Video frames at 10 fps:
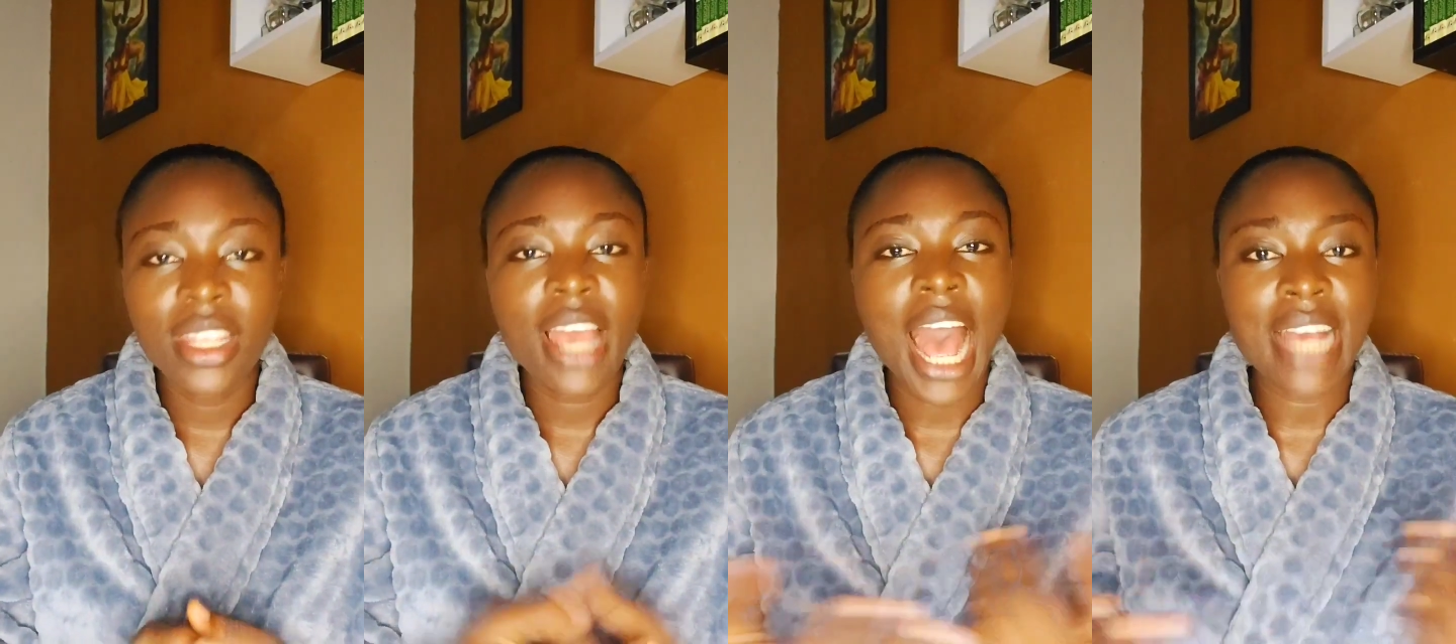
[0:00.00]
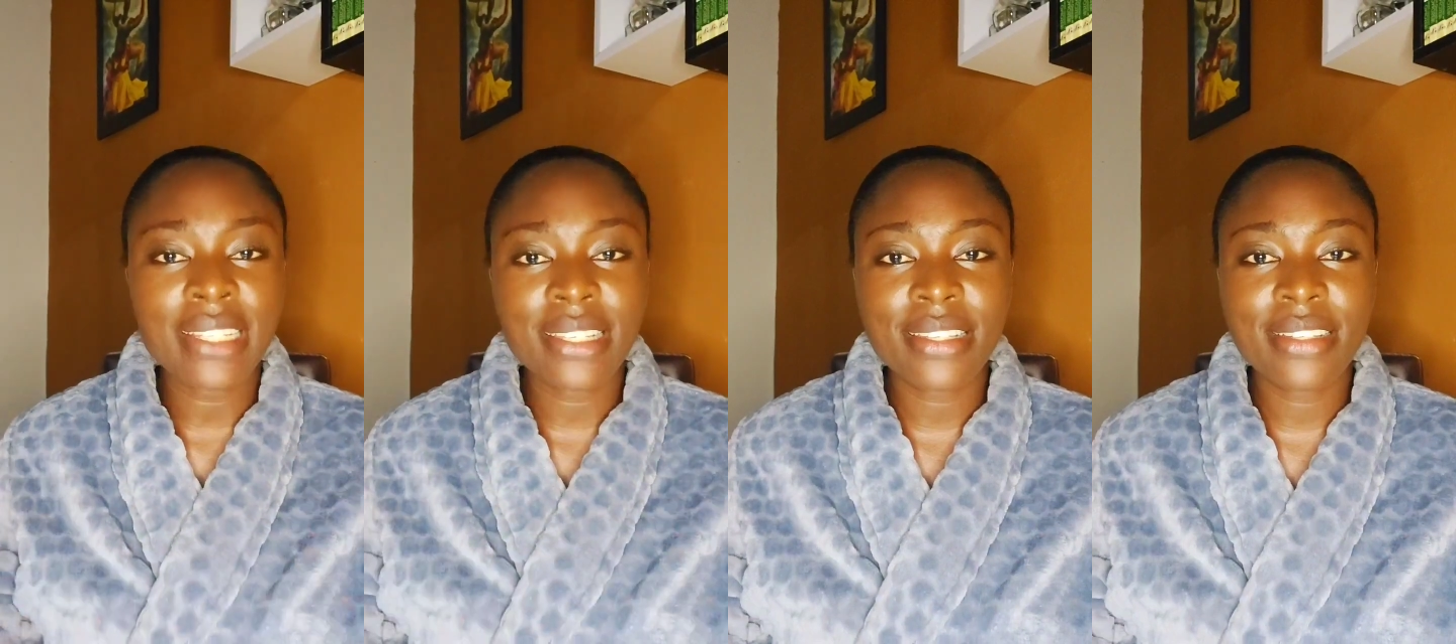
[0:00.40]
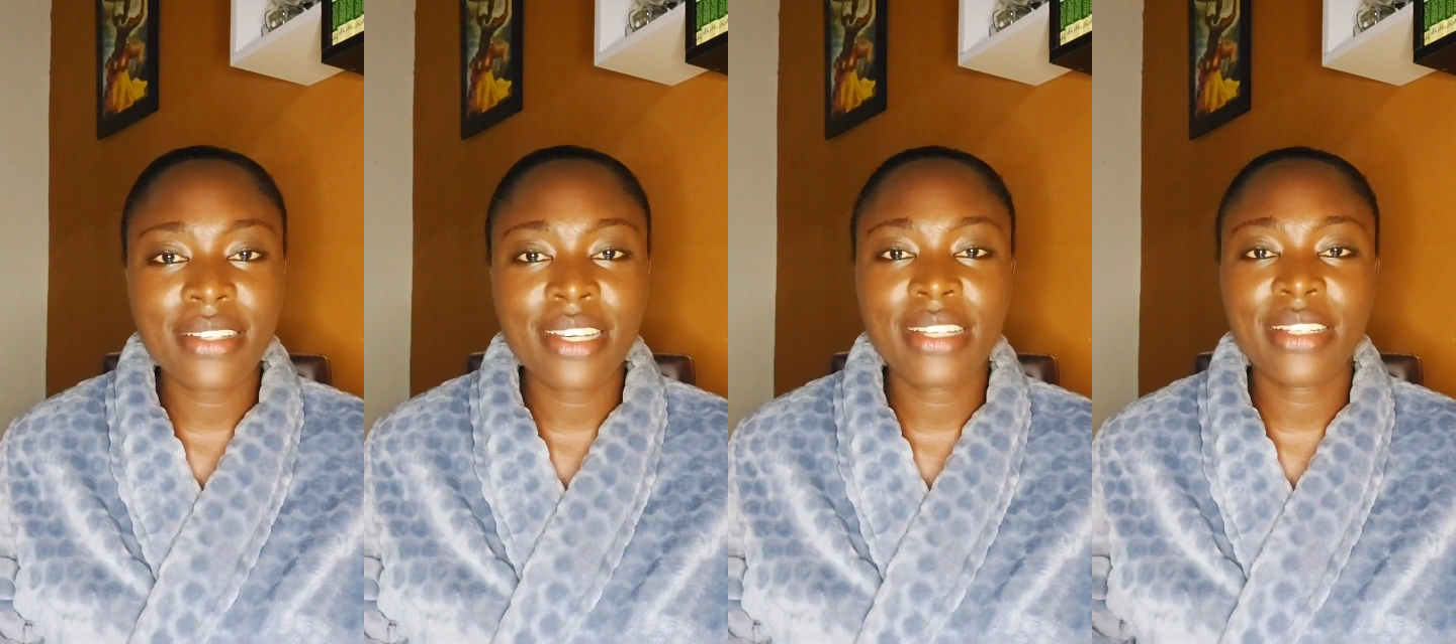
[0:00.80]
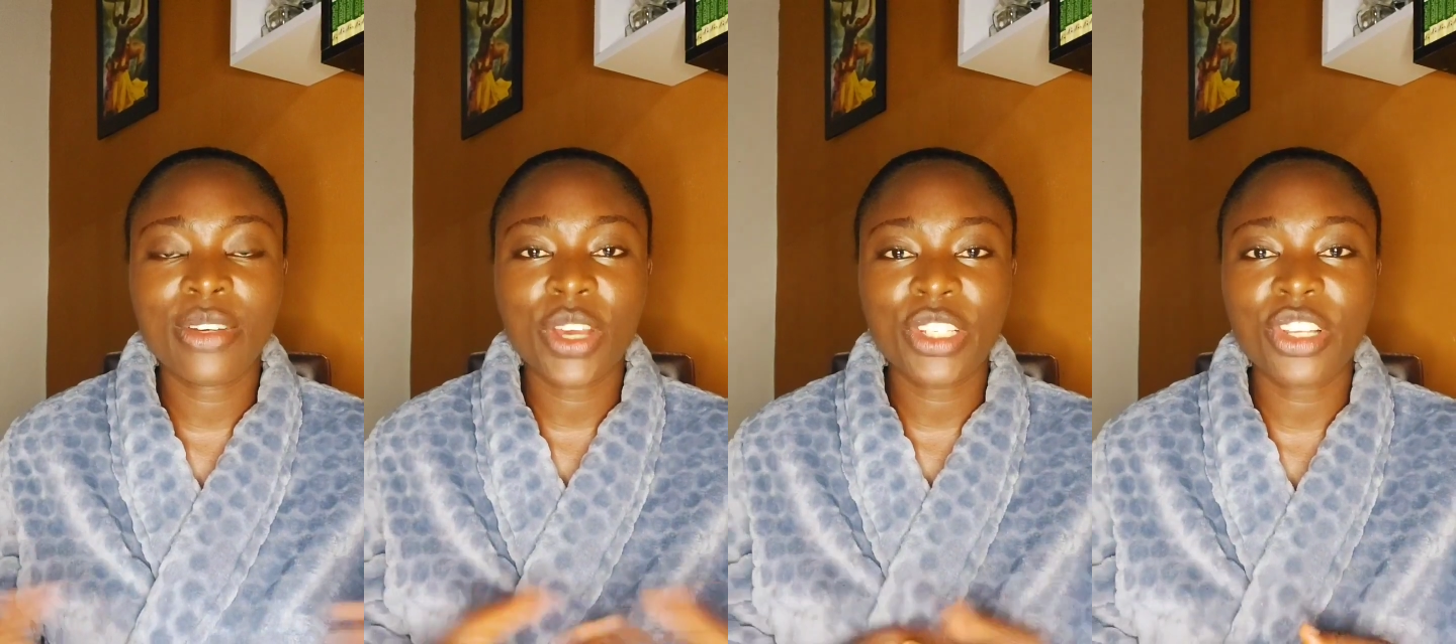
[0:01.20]
Ask
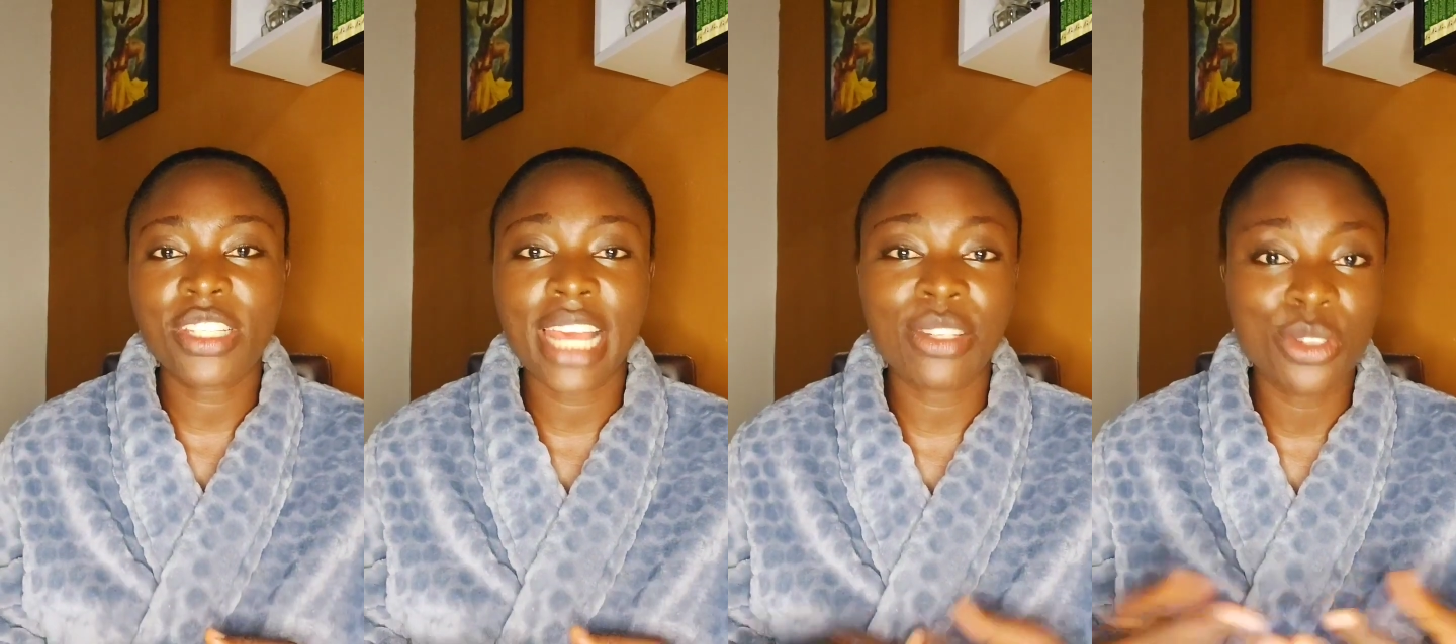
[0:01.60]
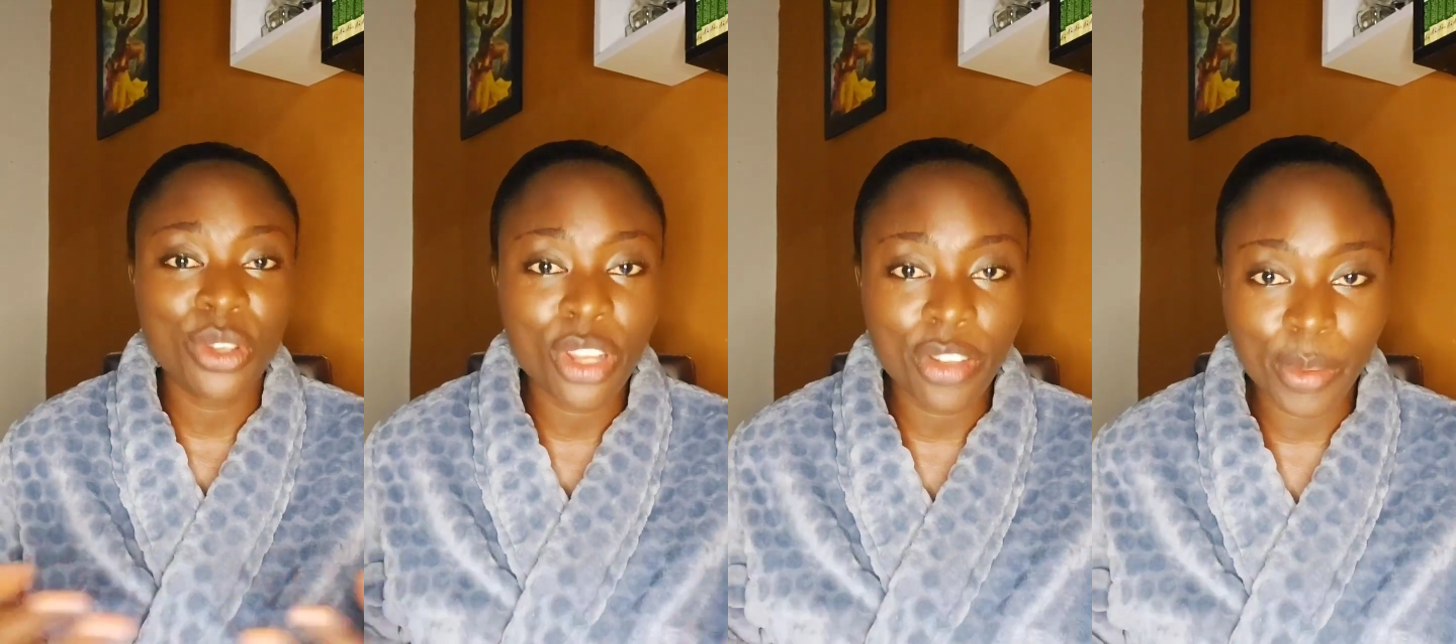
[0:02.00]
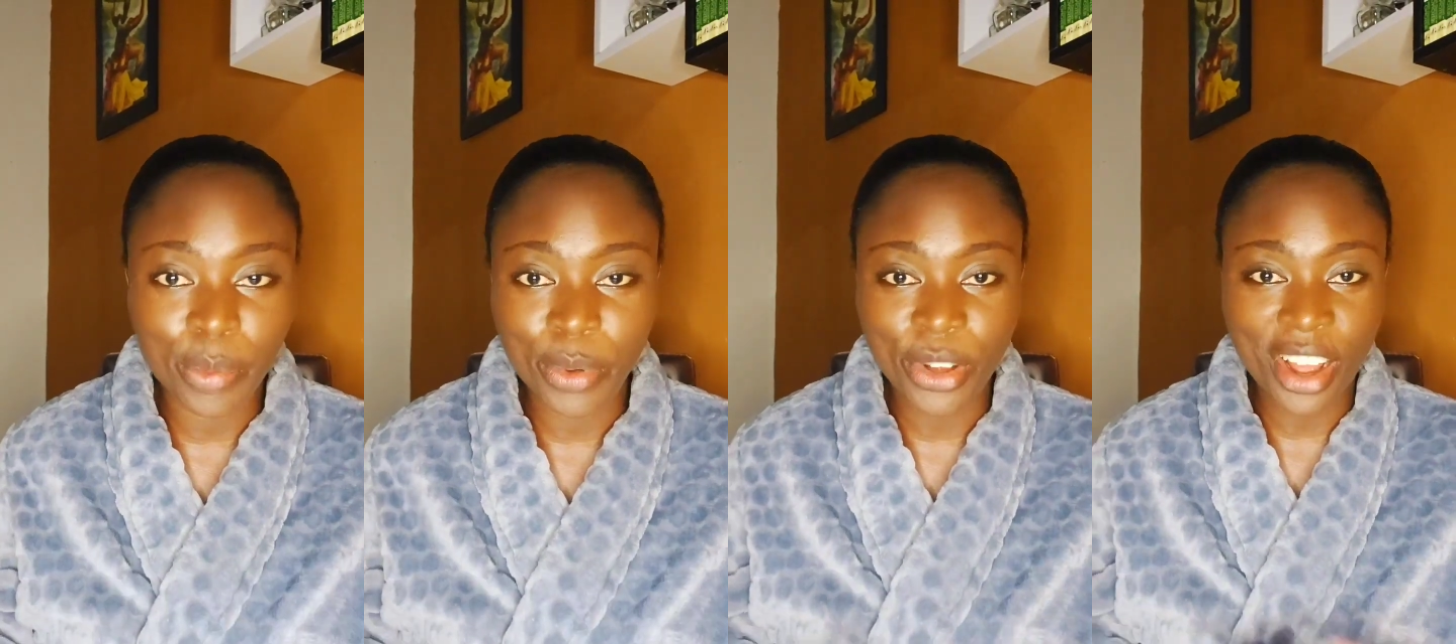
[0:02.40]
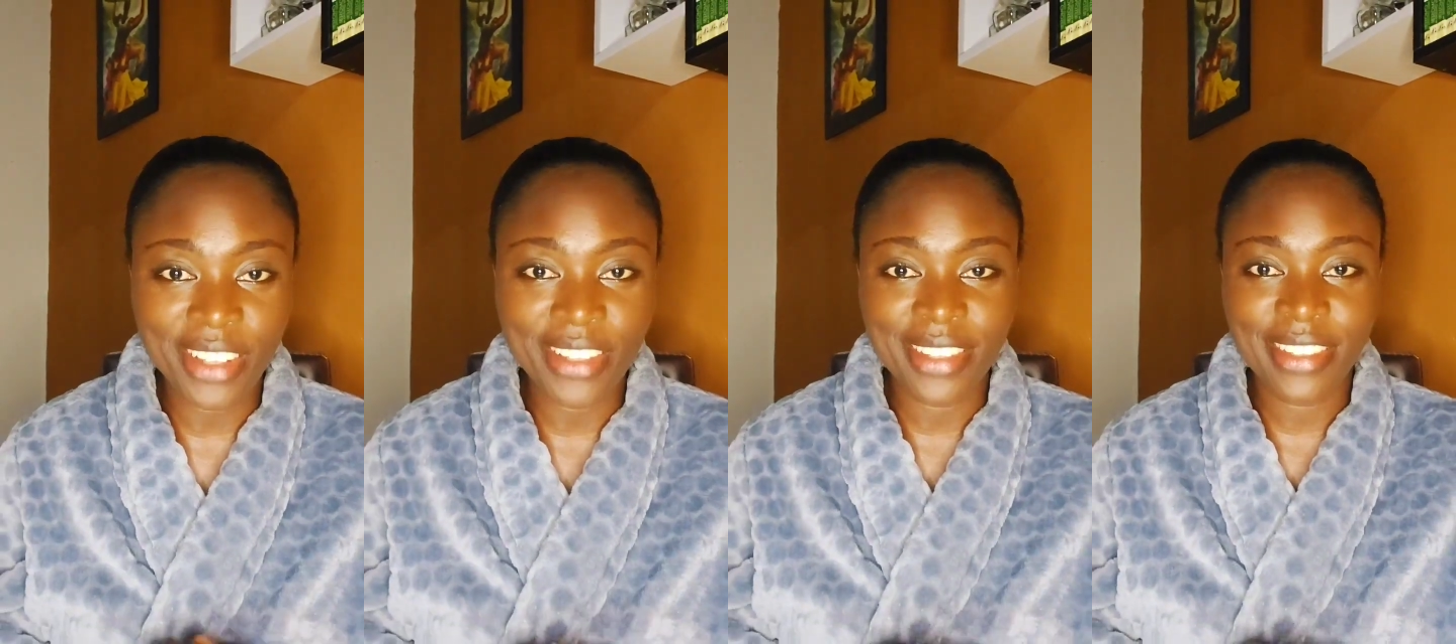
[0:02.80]
questions like, do you love the product?